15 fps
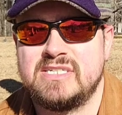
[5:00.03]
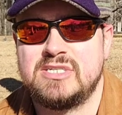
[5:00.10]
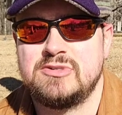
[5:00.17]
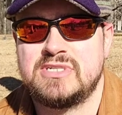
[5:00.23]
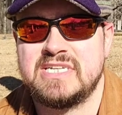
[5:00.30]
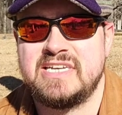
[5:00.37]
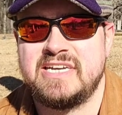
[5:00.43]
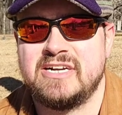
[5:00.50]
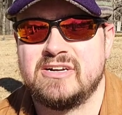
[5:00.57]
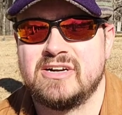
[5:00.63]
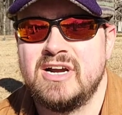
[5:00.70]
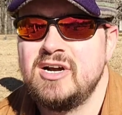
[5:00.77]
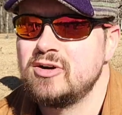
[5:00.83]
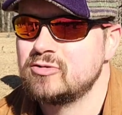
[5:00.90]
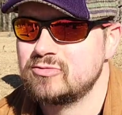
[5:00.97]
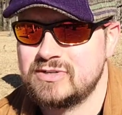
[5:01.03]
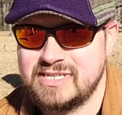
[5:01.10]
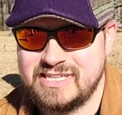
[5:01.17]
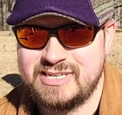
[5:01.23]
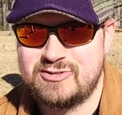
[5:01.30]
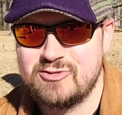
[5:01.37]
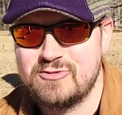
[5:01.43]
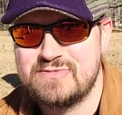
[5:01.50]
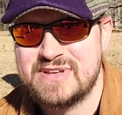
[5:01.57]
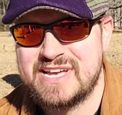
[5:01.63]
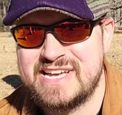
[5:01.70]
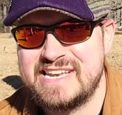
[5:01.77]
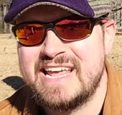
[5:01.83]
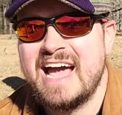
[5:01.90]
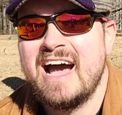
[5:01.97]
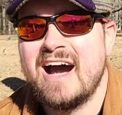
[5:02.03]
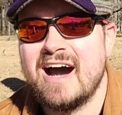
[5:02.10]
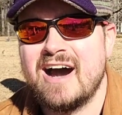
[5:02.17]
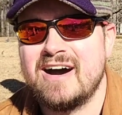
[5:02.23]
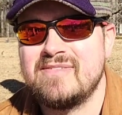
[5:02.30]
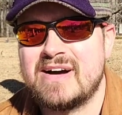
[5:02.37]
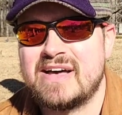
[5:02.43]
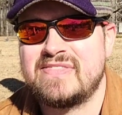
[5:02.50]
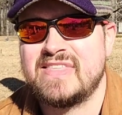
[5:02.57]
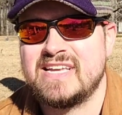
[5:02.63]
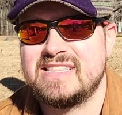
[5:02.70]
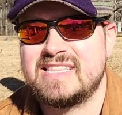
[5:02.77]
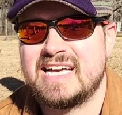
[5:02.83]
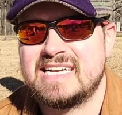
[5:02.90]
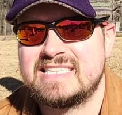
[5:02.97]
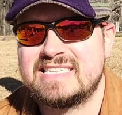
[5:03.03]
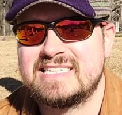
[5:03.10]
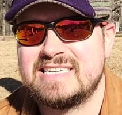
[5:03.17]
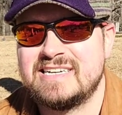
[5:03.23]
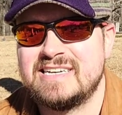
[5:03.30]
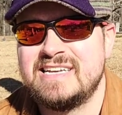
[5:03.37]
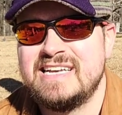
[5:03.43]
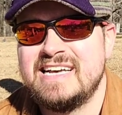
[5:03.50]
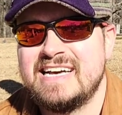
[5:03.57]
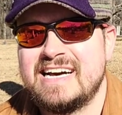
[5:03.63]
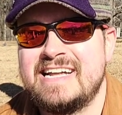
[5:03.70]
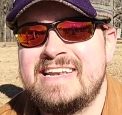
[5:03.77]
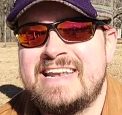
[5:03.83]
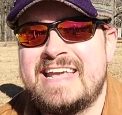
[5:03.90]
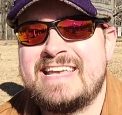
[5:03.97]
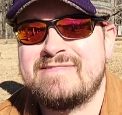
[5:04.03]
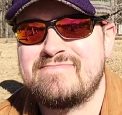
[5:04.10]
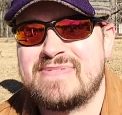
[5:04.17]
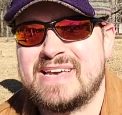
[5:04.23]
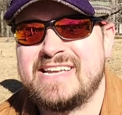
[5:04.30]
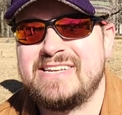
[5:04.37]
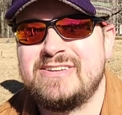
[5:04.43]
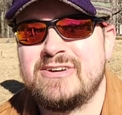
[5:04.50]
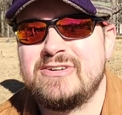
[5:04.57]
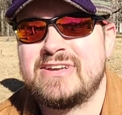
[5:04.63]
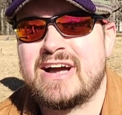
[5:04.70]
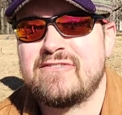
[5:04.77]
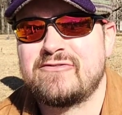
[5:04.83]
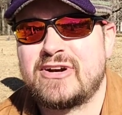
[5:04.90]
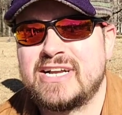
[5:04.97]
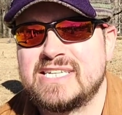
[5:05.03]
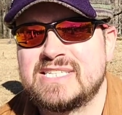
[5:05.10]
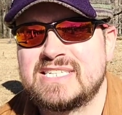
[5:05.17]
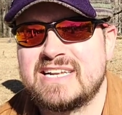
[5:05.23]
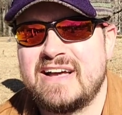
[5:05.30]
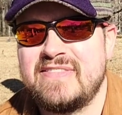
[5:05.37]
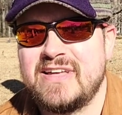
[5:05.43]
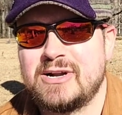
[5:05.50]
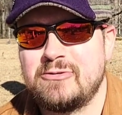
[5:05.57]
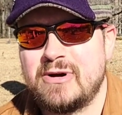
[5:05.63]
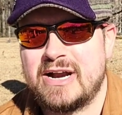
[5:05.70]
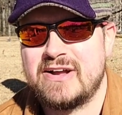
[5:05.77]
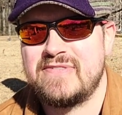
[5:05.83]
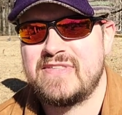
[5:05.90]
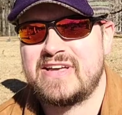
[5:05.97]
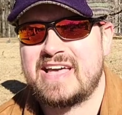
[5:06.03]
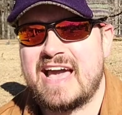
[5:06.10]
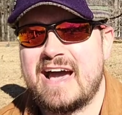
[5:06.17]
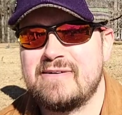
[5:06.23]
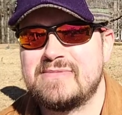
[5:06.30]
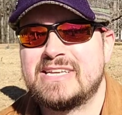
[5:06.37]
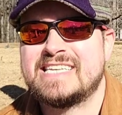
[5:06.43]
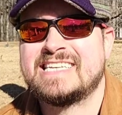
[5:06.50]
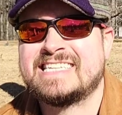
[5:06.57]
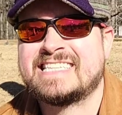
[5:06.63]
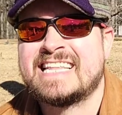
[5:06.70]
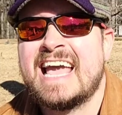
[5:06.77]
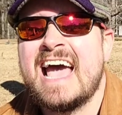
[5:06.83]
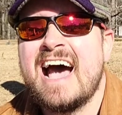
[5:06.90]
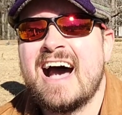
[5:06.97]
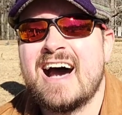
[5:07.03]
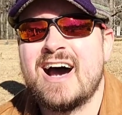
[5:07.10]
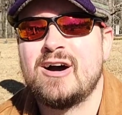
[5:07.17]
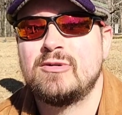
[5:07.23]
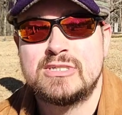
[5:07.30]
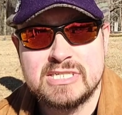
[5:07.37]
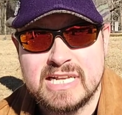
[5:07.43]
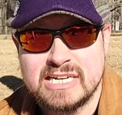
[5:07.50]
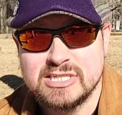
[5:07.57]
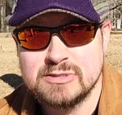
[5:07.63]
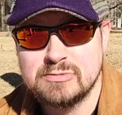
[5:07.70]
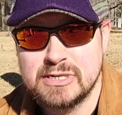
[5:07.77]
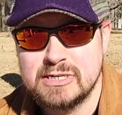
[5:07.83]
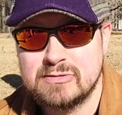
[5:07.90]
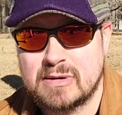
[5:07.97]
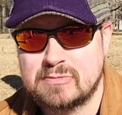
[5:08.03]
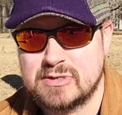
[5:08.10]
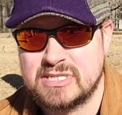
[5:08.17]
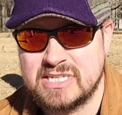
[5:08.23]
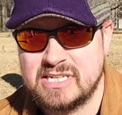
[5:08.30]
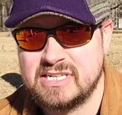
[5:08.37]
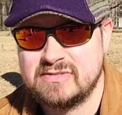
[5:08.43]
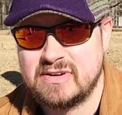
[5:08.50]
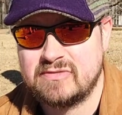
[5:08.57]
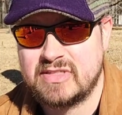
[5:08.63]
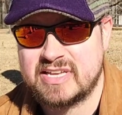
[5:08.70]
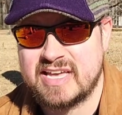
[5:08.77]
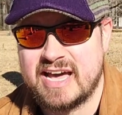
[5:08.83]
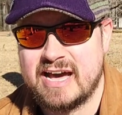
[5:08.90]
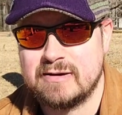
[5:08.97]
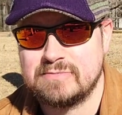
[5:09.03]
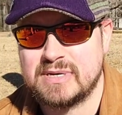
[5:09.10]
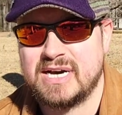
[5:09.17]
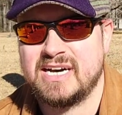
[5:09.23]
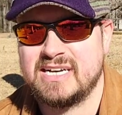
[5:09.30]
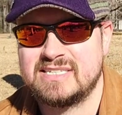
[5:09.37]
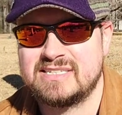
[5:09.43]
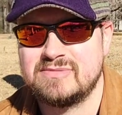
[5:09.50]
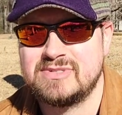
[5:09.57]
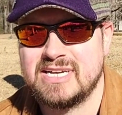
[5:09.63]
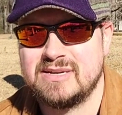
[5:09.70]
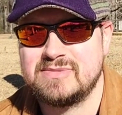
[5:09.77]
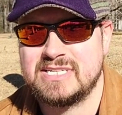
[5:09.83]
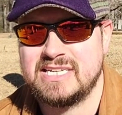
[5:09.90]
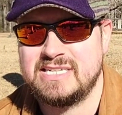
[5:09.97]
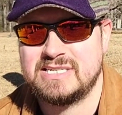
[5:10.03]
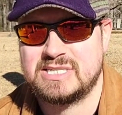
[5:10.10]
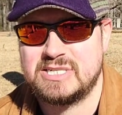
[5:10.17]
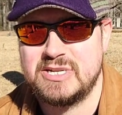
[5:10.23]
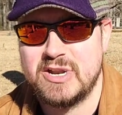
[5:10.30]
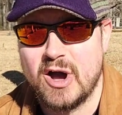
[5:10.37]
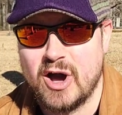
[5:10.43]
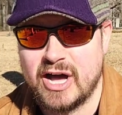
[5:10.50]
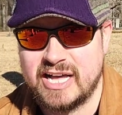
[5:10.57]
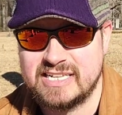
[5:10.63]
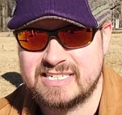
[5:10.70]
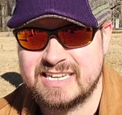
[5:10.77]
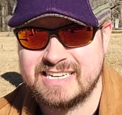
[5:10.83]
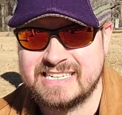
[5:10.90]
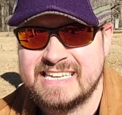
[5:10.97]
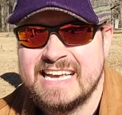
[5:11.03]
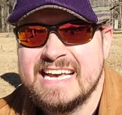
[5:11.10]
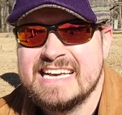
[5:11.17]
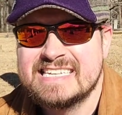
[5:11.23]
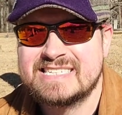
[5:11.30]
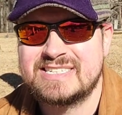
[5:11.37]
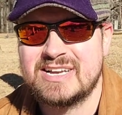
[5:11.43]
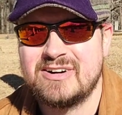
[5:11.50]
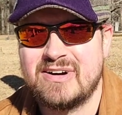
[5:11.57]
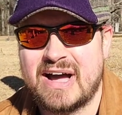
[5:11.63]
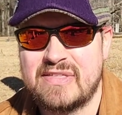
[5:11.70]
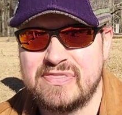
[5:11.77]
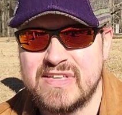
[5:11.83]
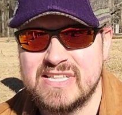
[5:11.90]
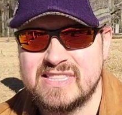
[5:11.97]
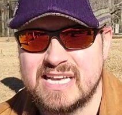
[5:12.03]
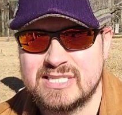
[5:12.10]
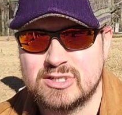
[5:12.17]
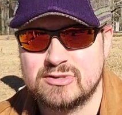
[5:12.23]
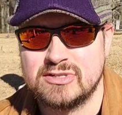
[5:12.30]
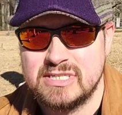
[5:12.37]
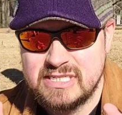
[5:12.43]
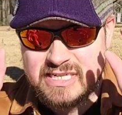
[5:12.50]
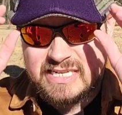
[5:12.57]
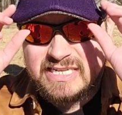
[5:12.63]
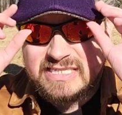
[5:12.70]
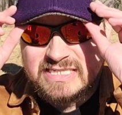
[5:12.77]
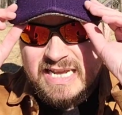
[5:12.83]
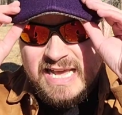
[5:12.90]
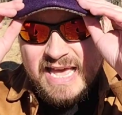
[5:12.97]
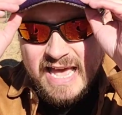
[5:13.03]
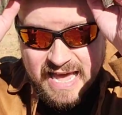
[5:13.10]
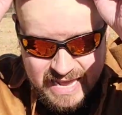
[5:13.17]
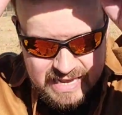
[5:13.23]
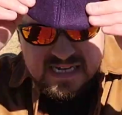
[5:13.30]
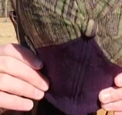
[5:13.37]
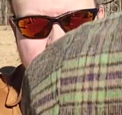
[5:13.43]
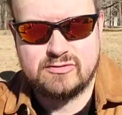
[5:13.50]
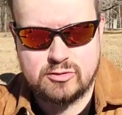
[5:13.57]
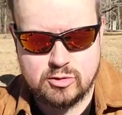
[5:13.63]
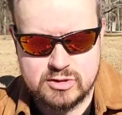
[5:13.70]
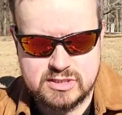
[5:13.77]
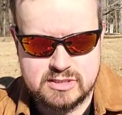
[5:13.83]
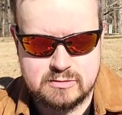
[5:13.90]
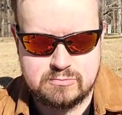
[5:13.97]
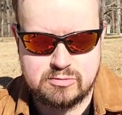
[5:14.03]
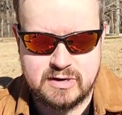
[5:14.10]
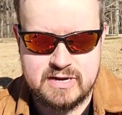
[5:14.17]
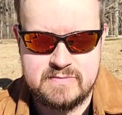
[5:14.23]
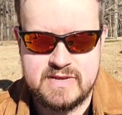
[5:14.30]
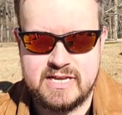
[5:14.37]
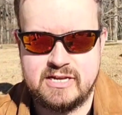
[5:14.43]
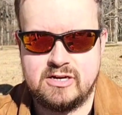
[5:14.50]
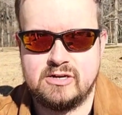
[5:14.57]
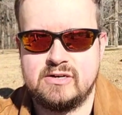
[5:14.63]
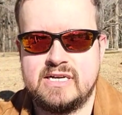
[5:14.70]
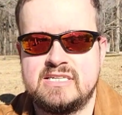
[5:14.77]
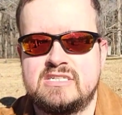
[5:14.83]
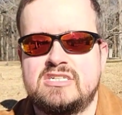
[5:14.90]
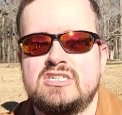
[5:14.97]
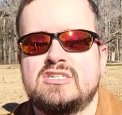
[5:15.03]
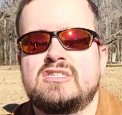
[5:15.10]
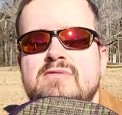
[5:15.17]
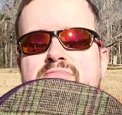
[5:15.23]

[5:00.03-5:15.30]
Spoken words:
as you see here. Really cool pin. I think that's a neat pin. You got Frankenstein there wearing the cap, which is actually pretty representative of the cap. Sometimes it is not. So I think that's really neat. And of course, the brim here, it's just the